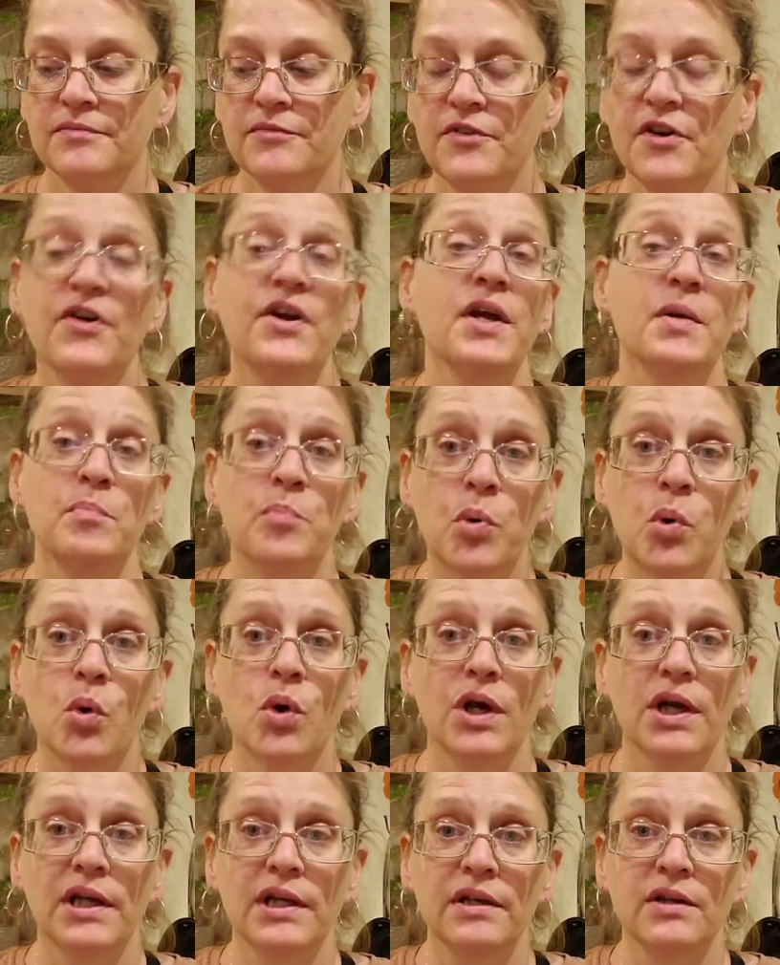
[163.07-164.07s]
very
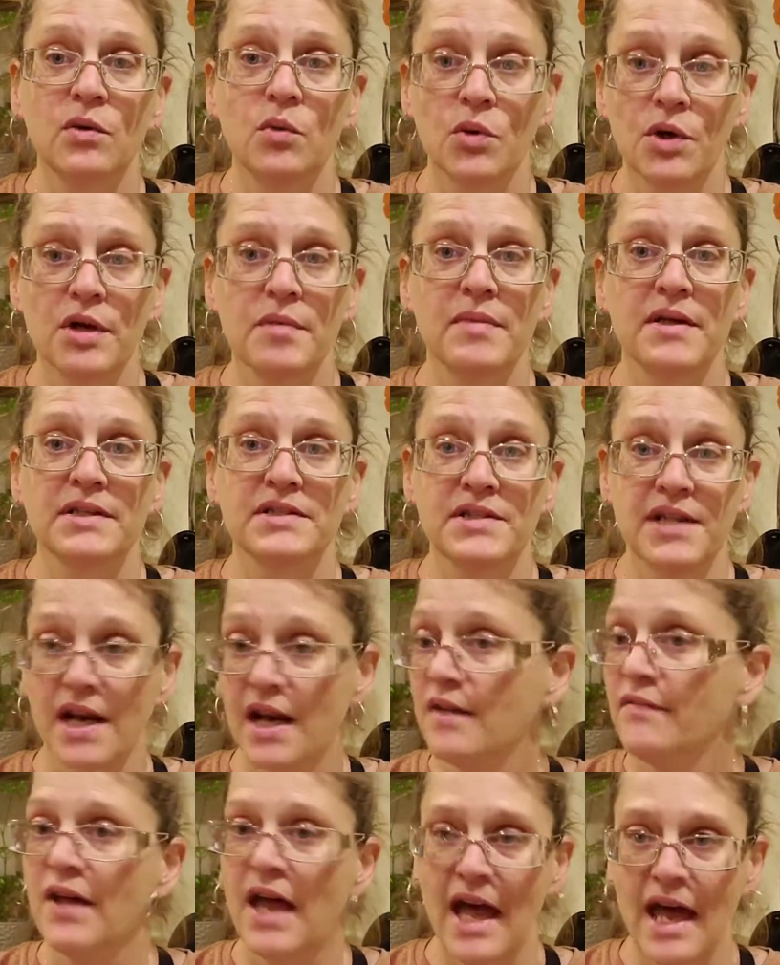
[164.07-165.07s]
important ornaments that
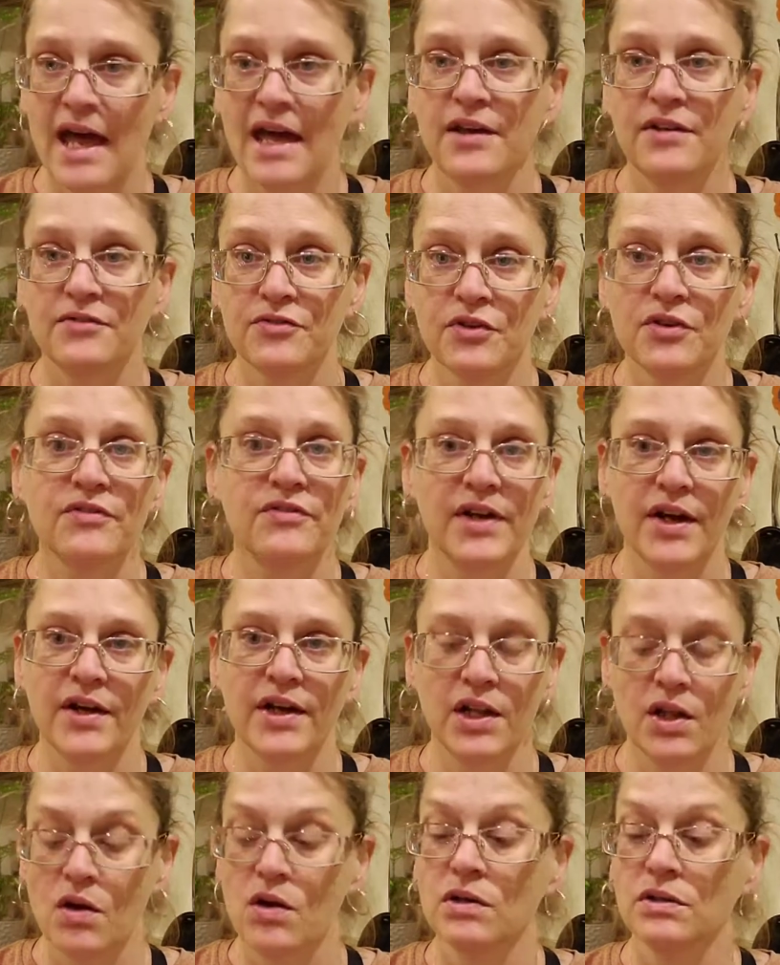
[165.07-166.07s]
I've had for a
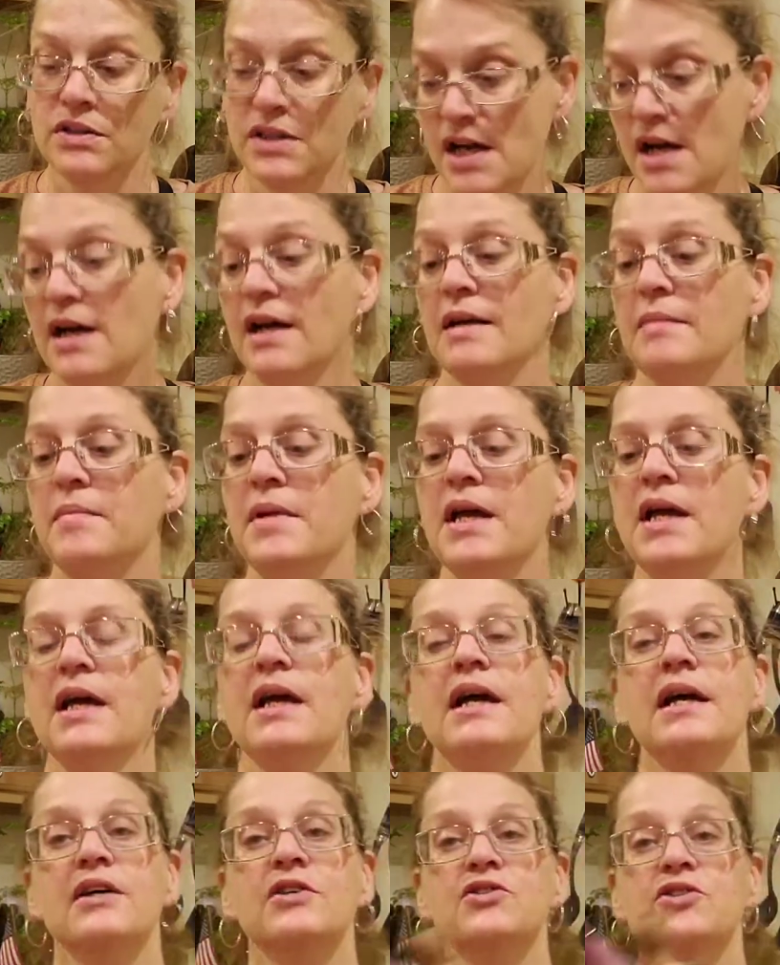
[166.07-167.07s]
very long time.
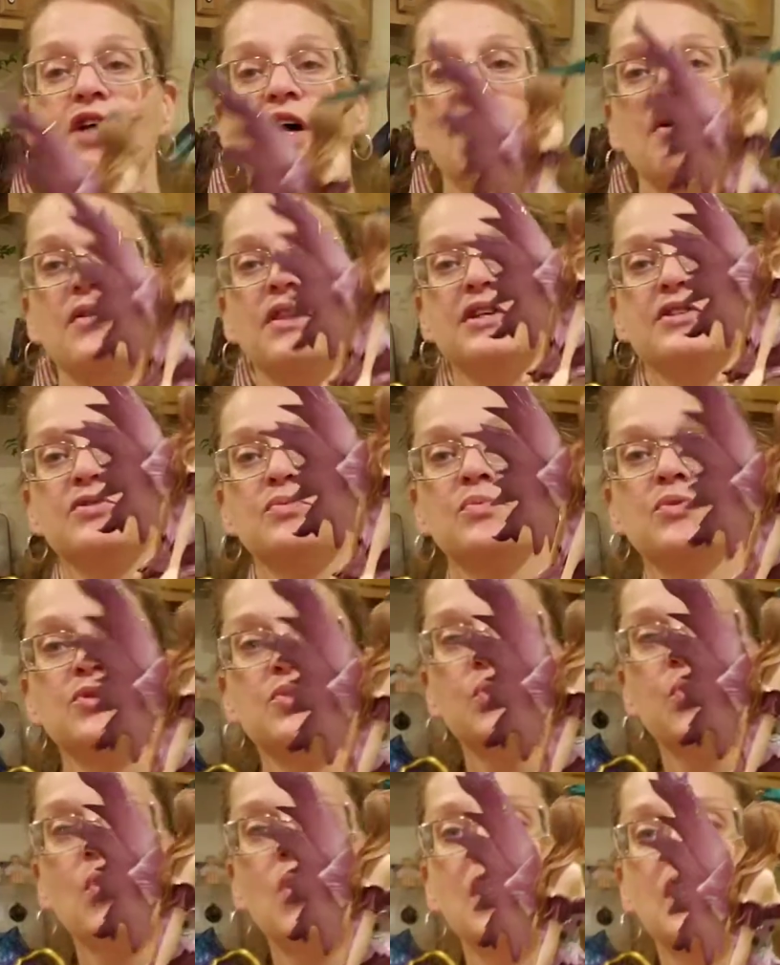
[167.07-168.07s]
So this
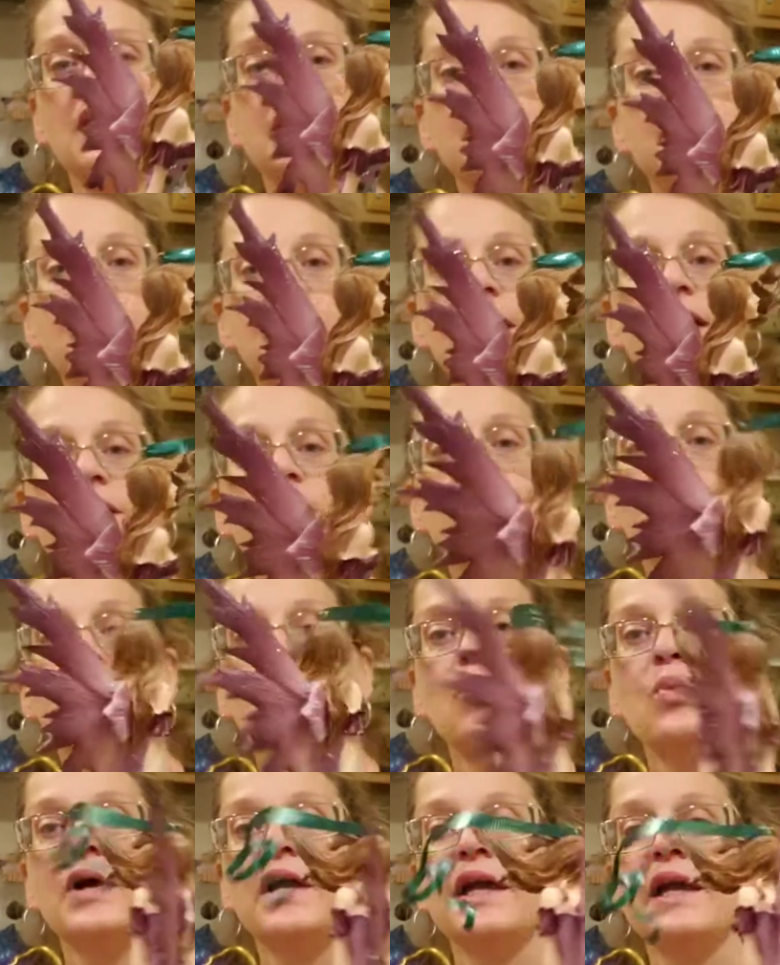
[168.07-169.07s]
was one and
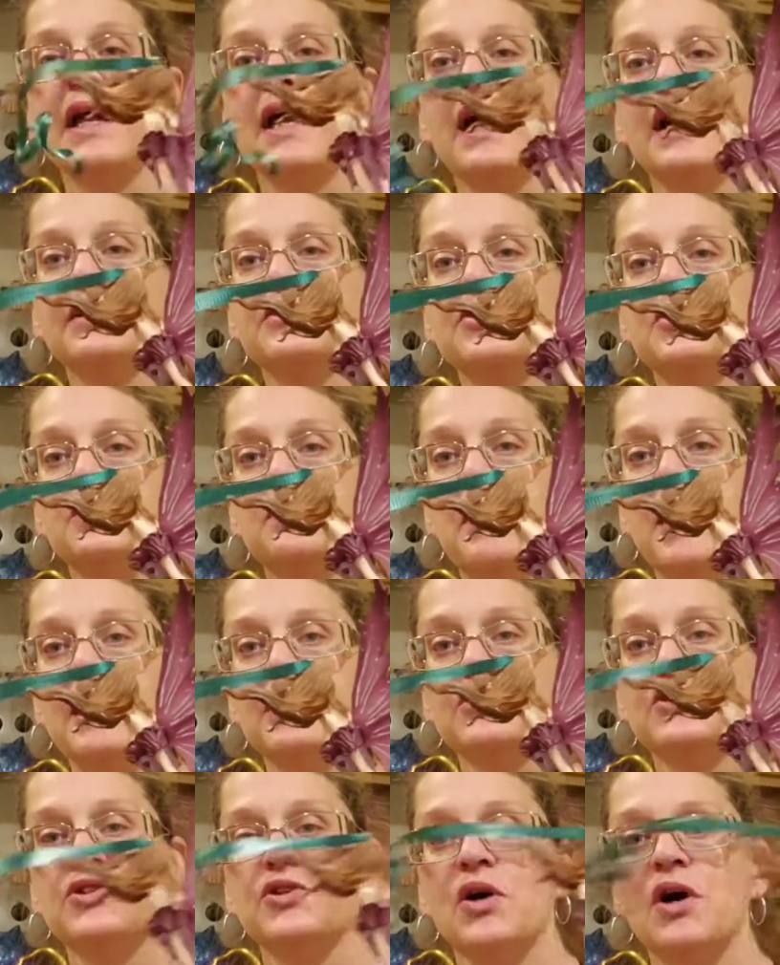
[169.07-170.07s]
her wing had
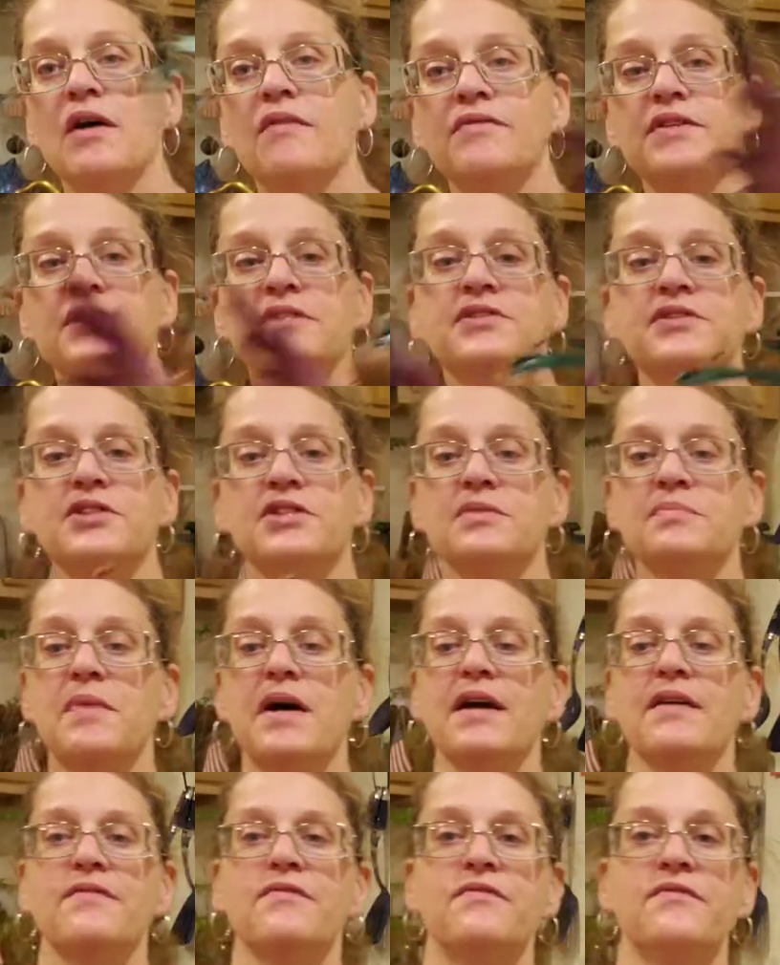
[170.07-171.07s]
smashed off. This is
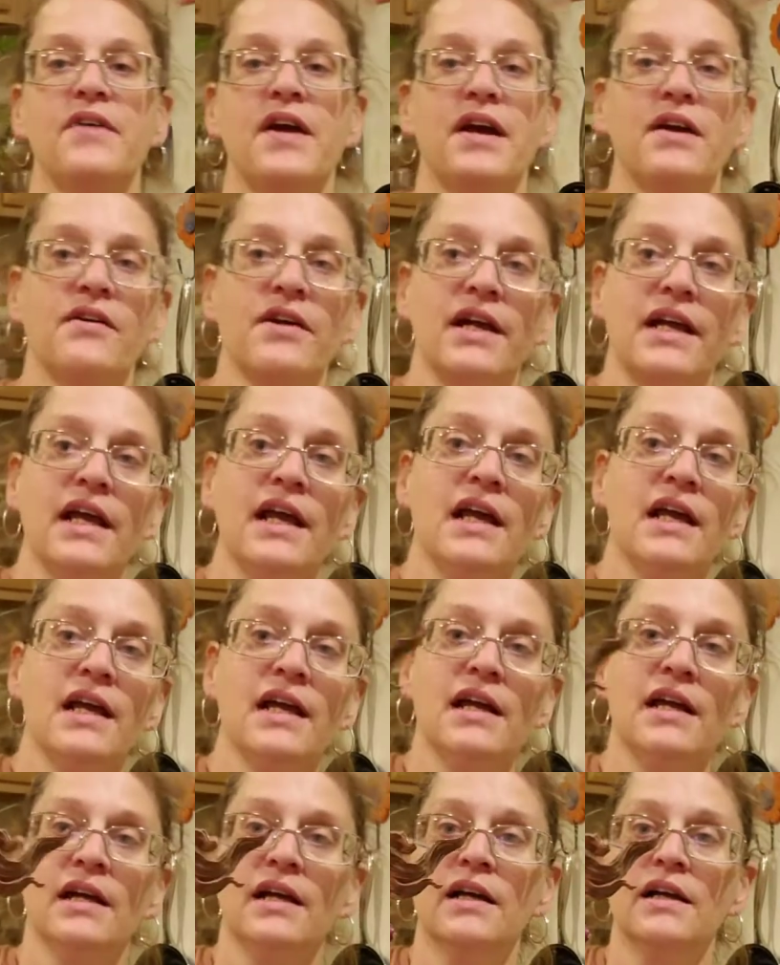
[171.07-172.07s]
my fairy.
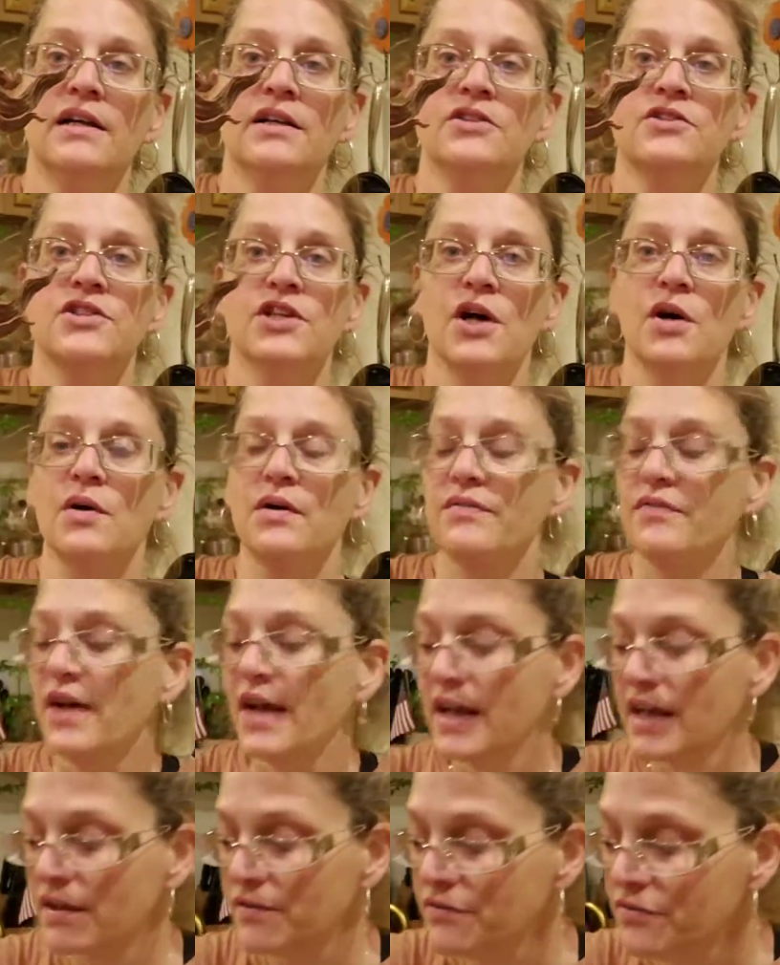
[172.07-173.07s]
So if
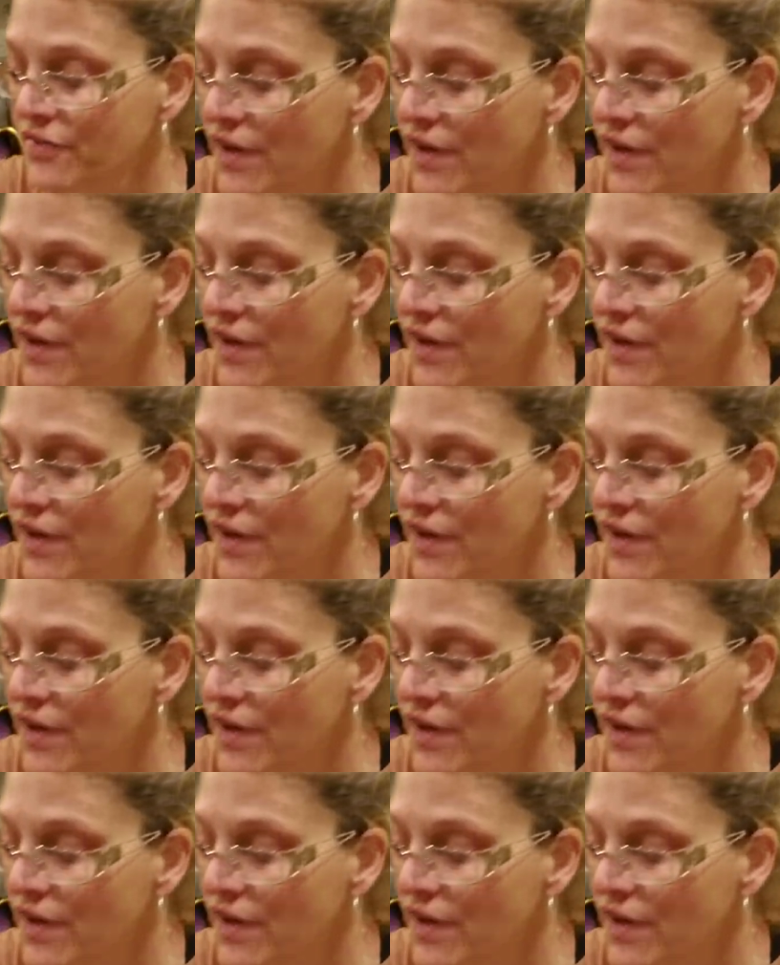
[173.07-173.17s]
I can